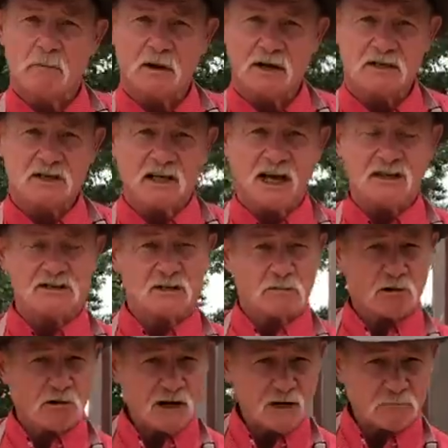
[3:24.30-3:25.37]
but it's got some
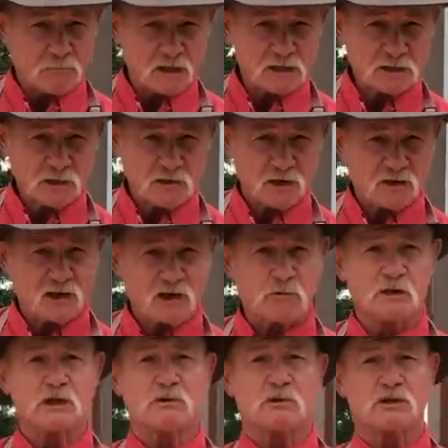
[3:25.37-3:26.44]
ground mustard in there,
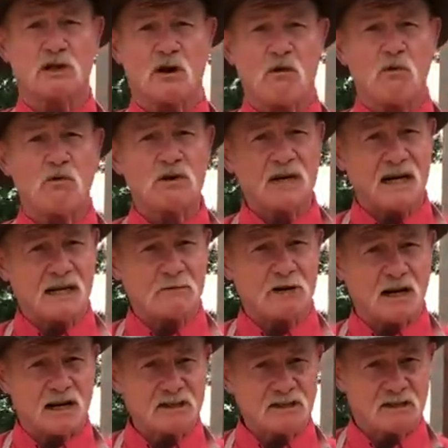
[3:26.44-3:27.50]
which was an old time
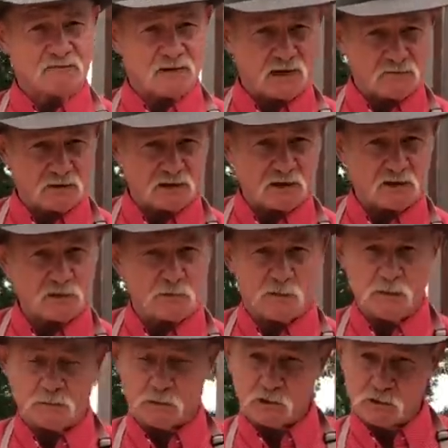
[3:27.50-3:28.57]
classic favorite that you
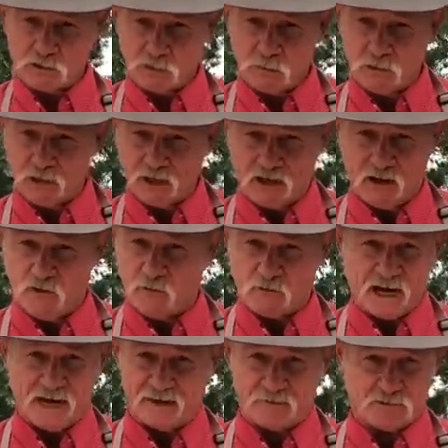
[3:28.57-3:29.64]
people used to put in all
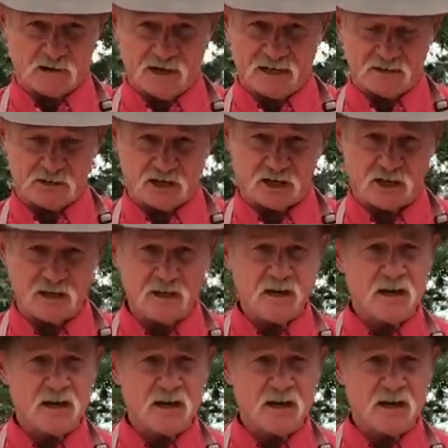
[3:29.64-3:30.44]
kind of fried chicken.